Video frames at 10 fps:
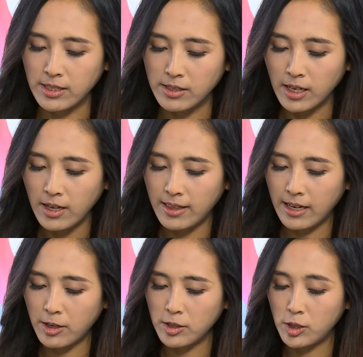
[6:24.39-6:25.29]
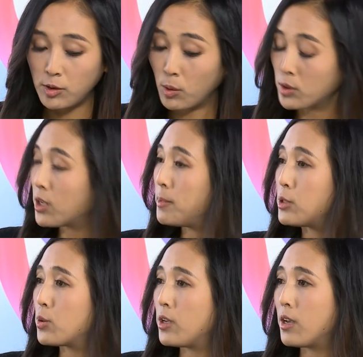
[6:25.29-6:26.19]
And they're going to also
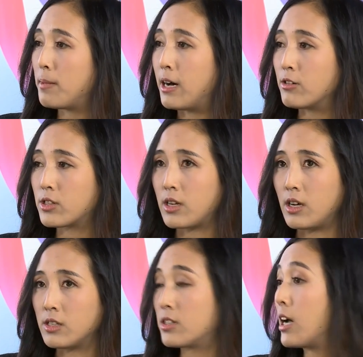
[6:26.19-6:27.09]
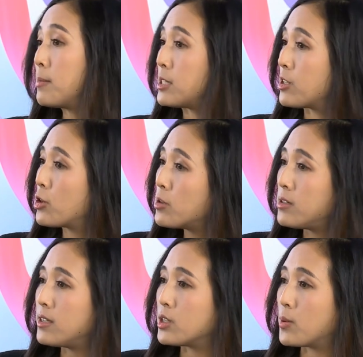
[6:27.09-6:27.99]
be talking about uh, cyber
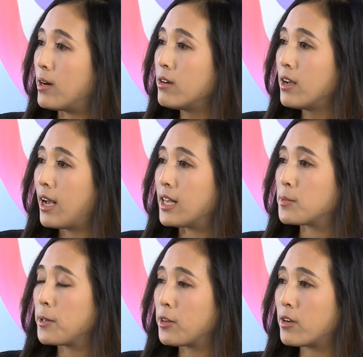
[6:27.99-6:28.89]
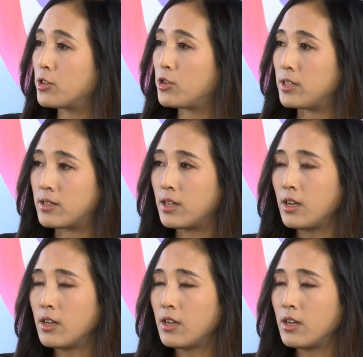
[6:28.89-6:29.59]
security as well, as both countries